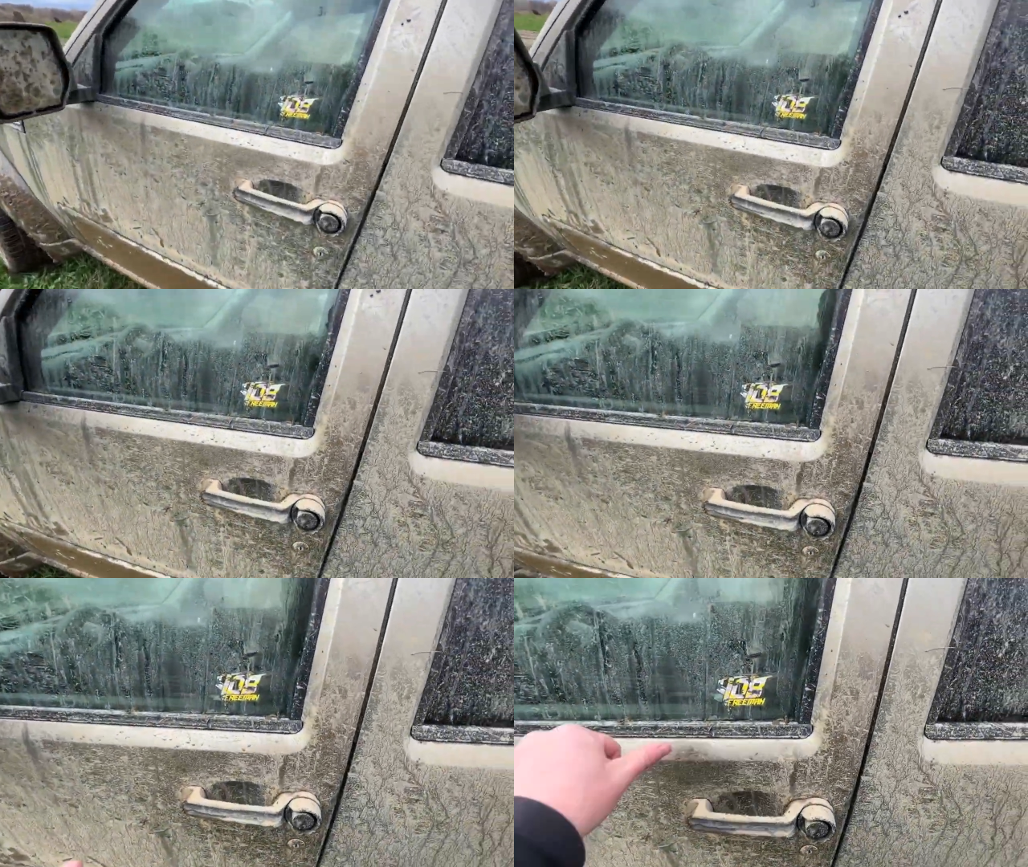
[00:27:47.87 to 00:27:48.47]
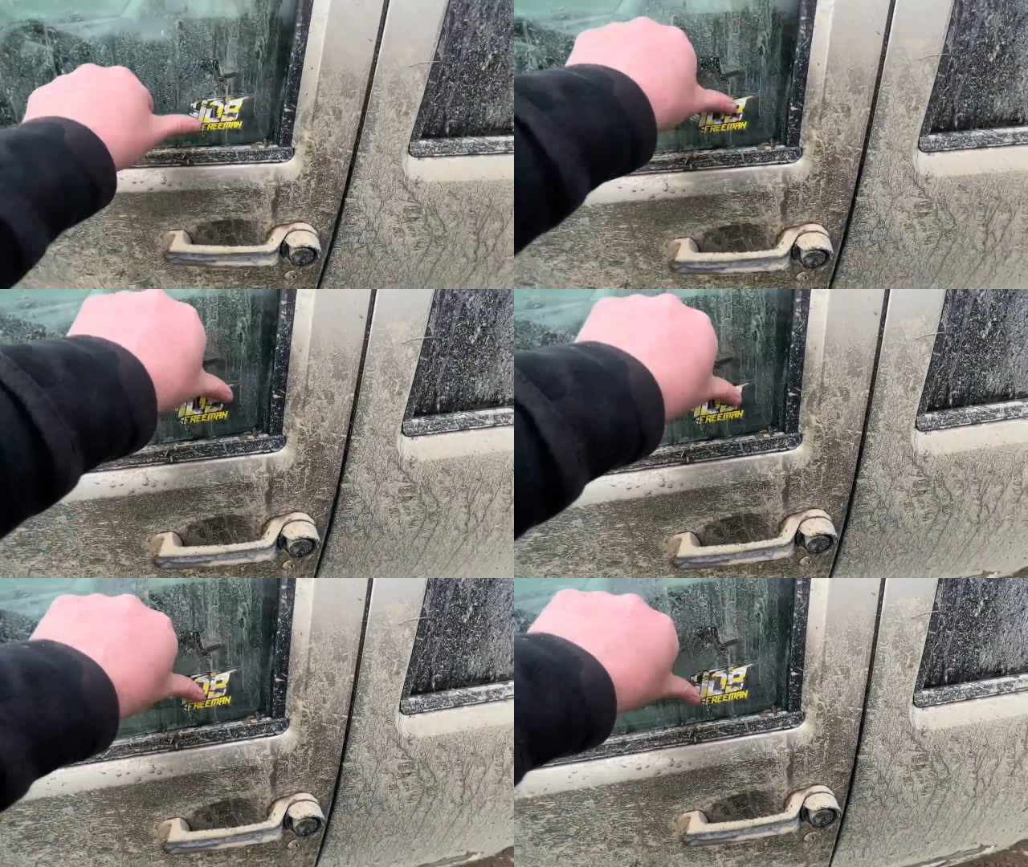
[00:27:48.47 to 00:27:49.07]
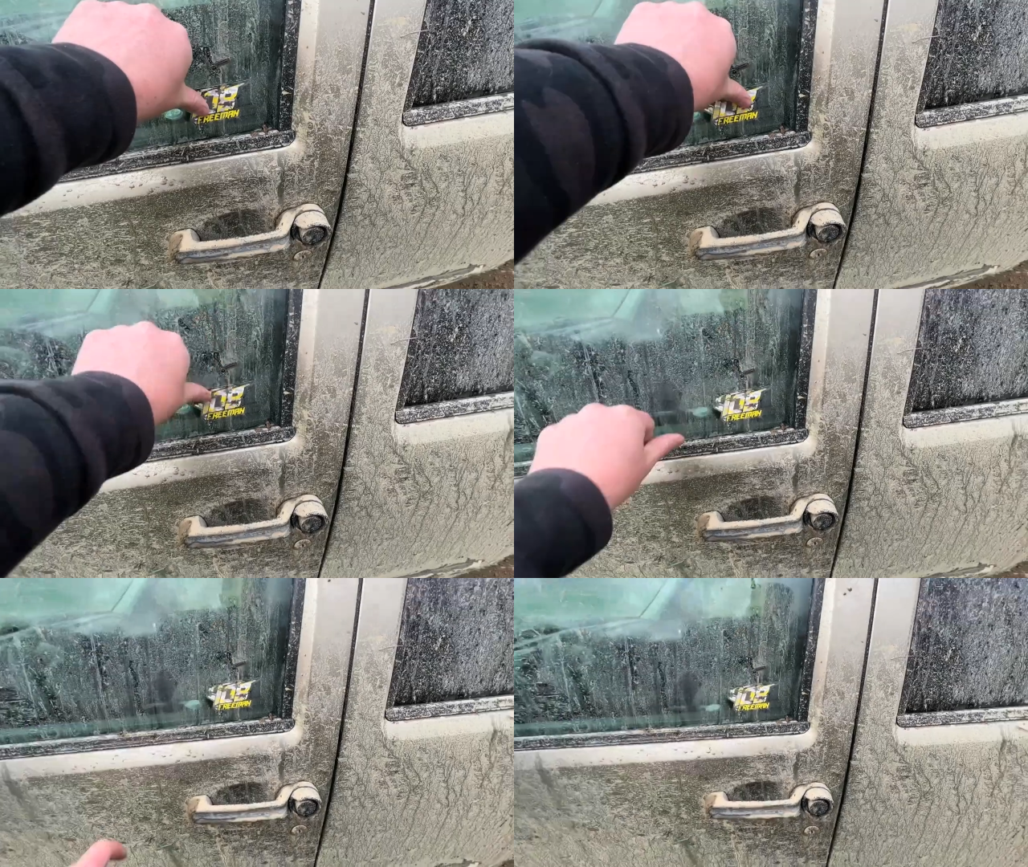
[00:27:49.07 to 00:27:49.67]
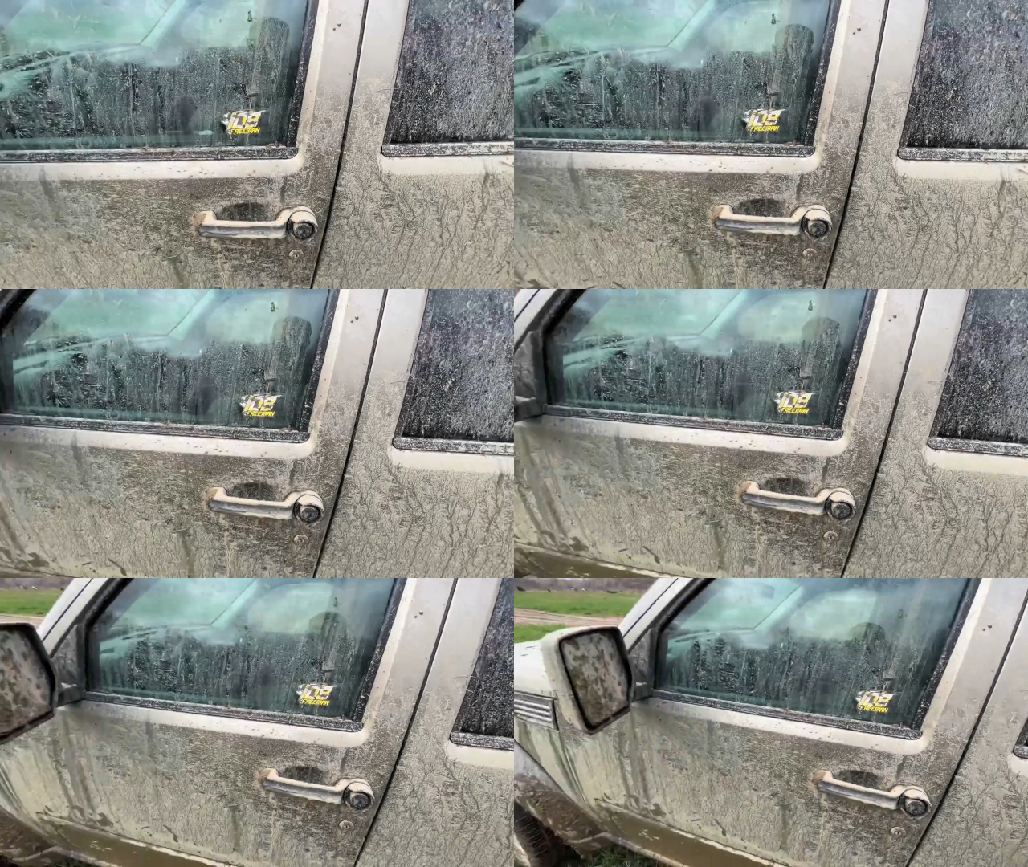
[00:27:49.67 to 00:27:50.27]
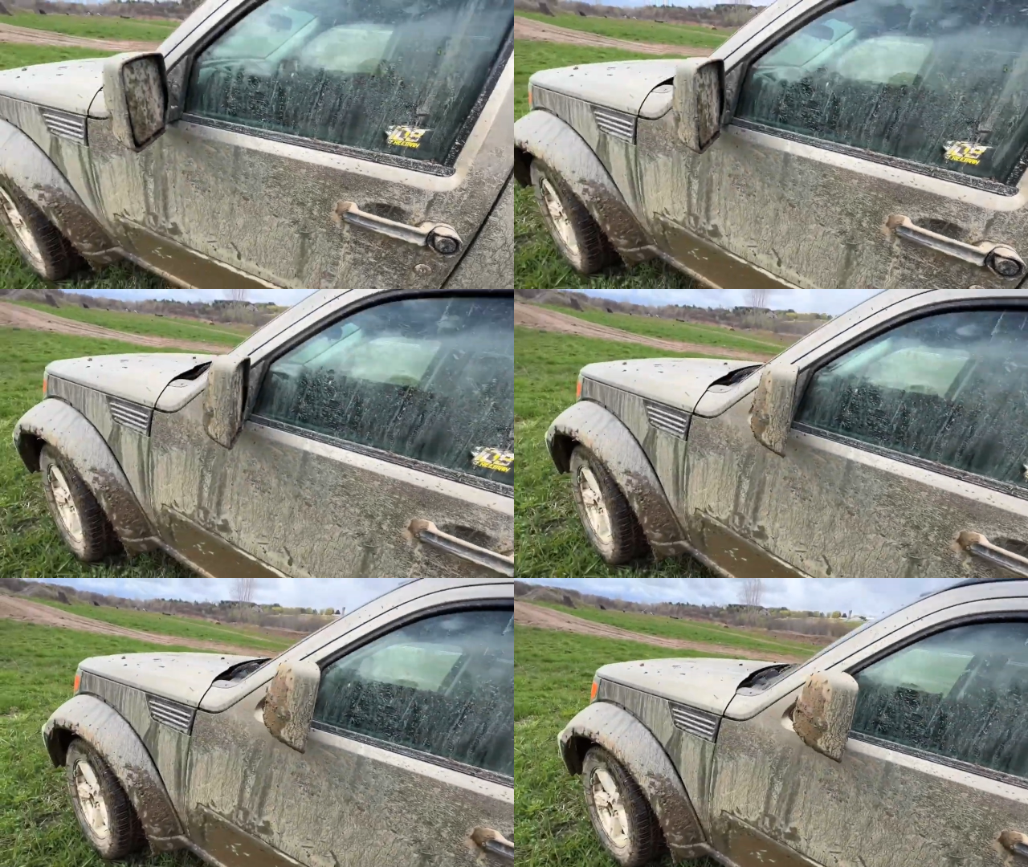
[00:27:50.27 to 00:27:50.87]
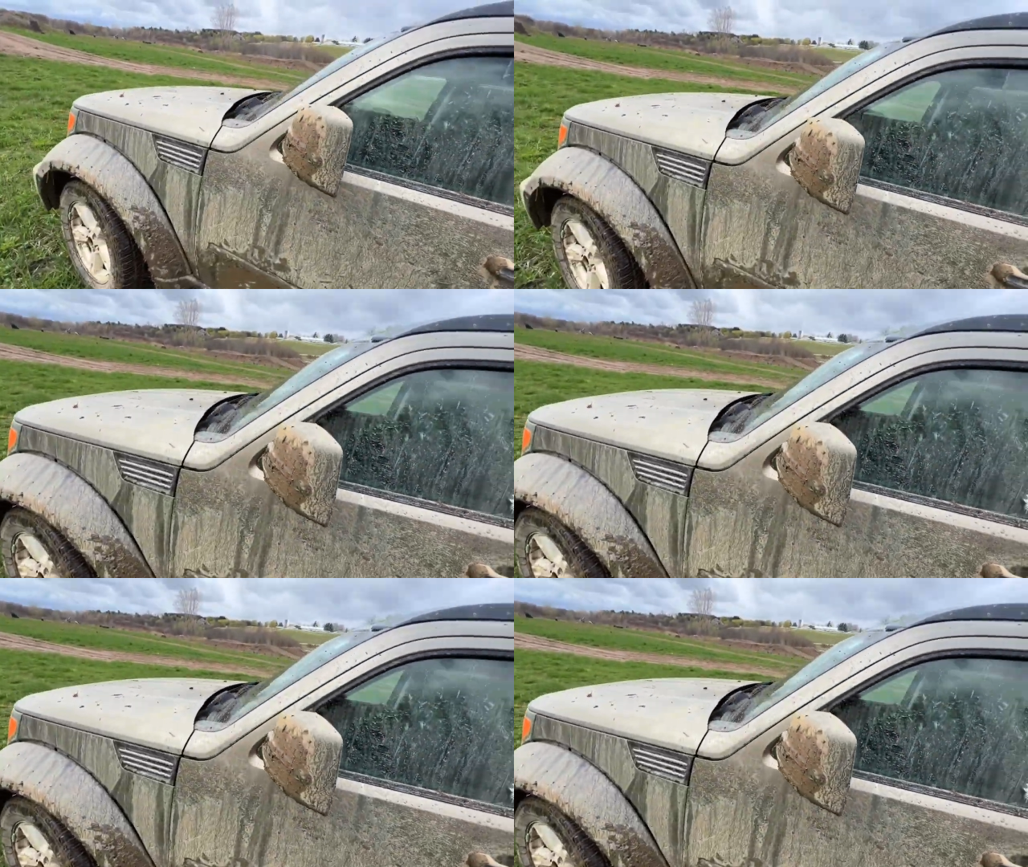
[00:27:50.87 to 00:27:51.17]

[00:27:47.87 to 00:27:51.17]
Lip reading: Nobody's mouth can be seen.